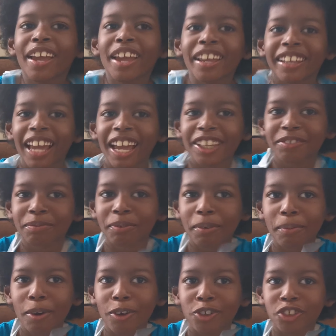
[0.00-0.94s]
In case
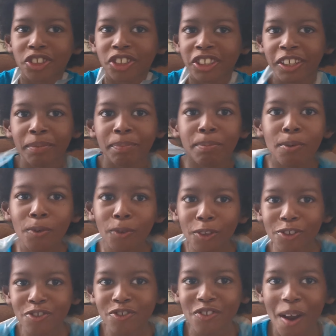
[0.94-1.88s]
of emergency, pull
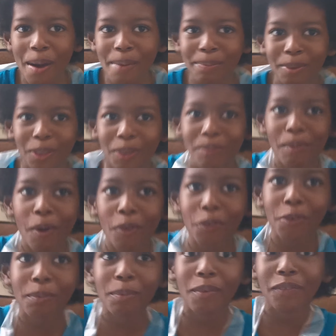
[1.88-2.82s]
the strap on the
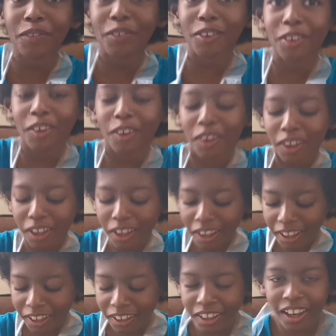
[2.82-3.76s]
bottom of the
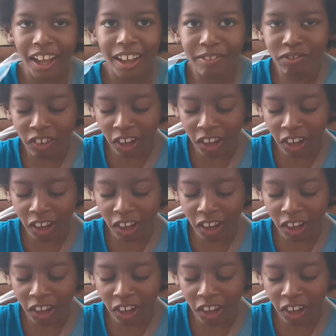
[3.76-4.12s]
life